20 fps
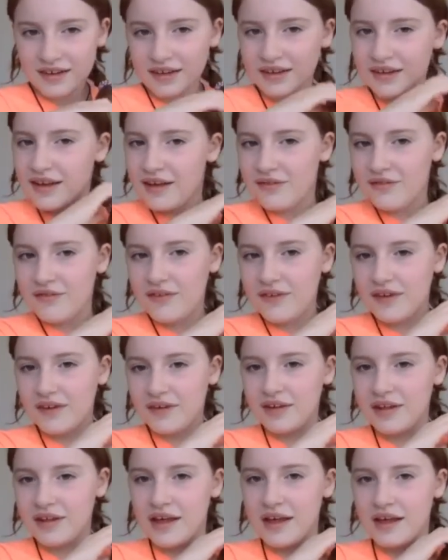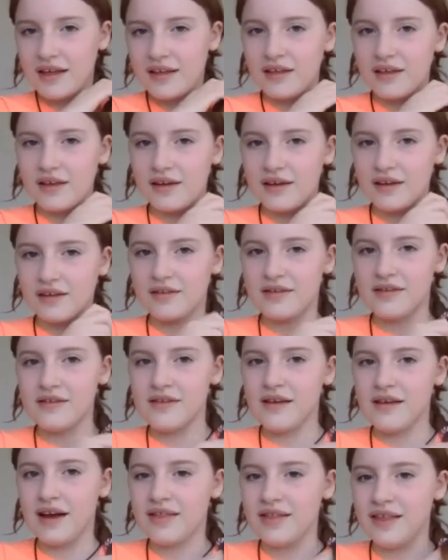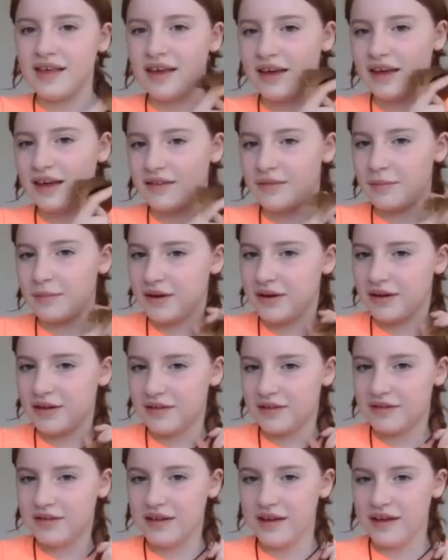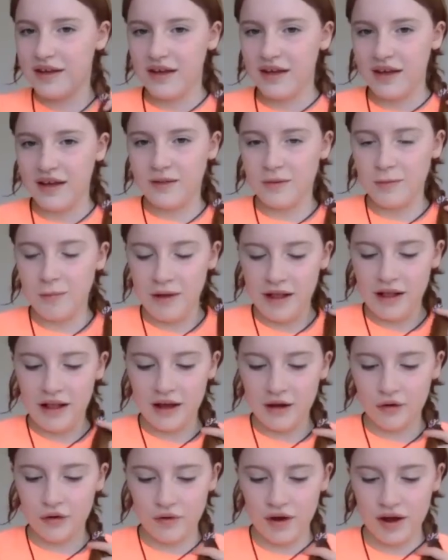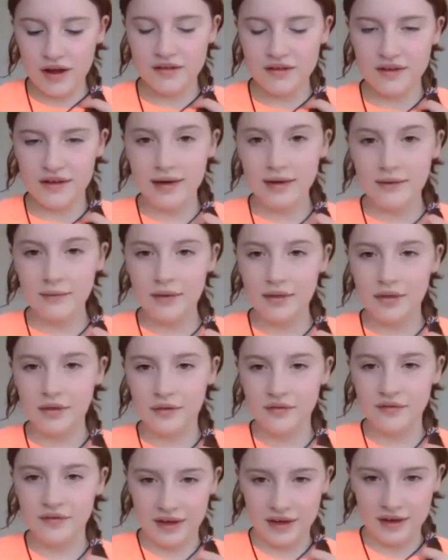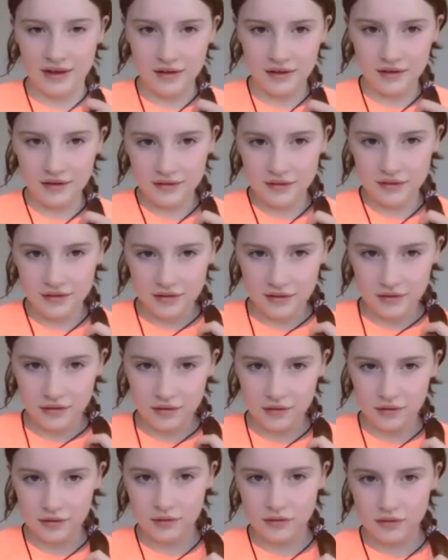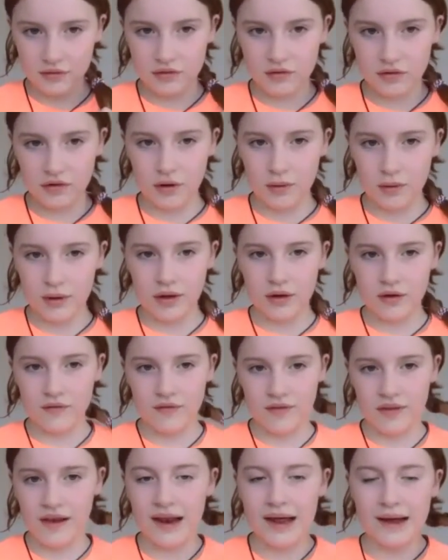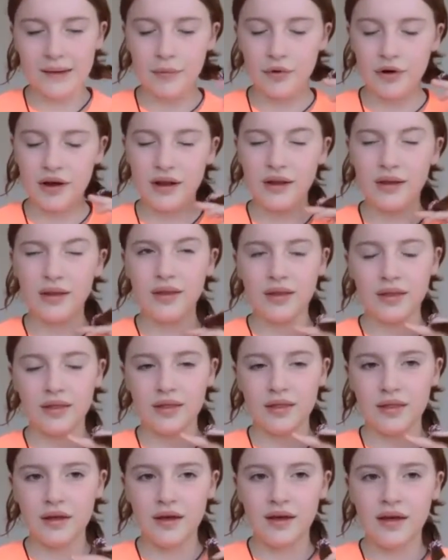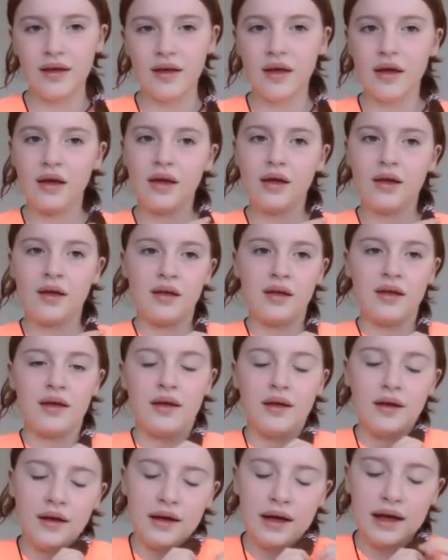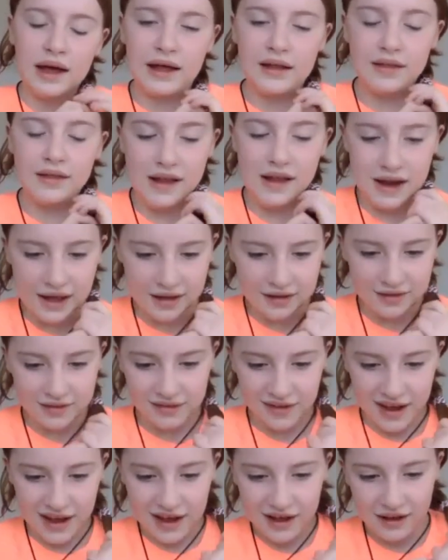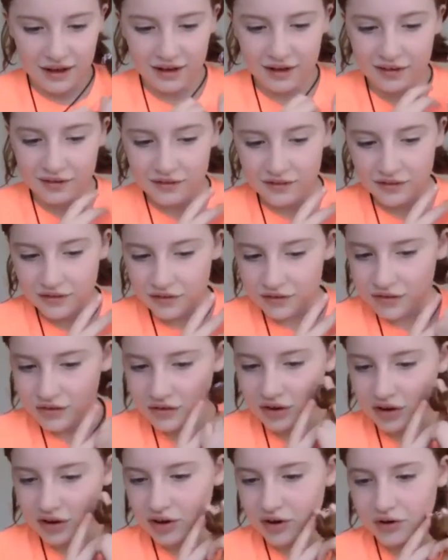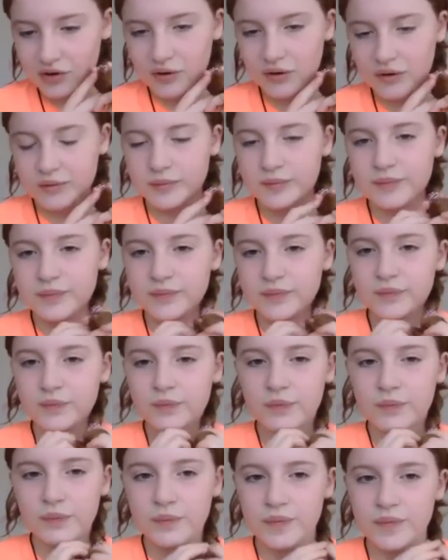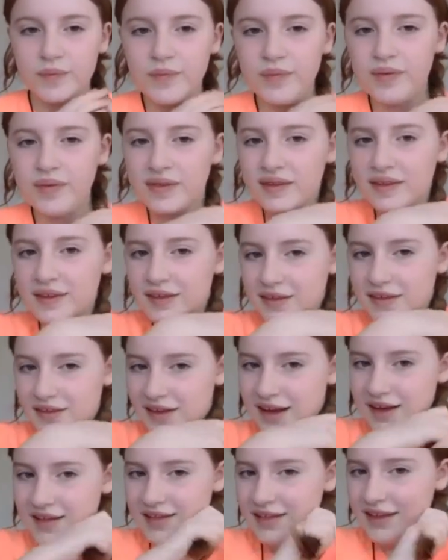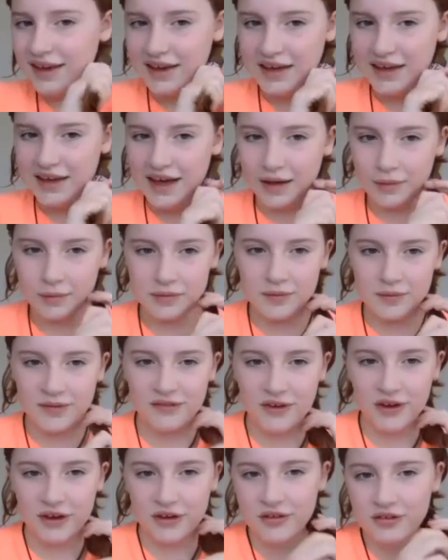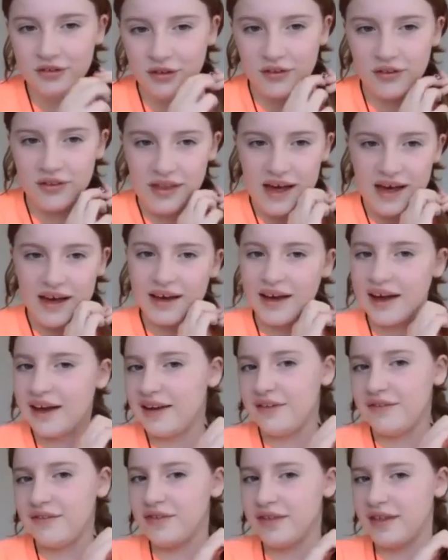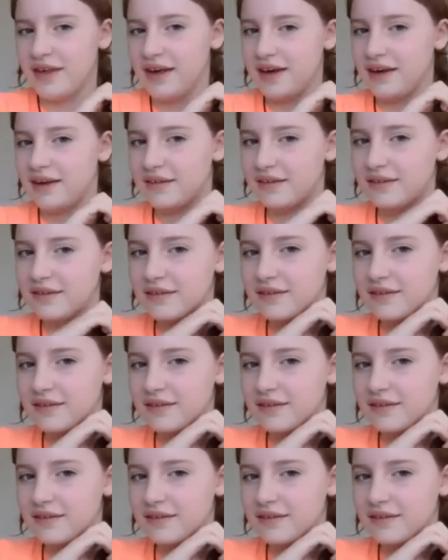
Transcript: I feel because I think it's because it's a bit like writing with your fingers, going over the labyrinth and the lazy eight. So I think it helps me focus on that kind of thing.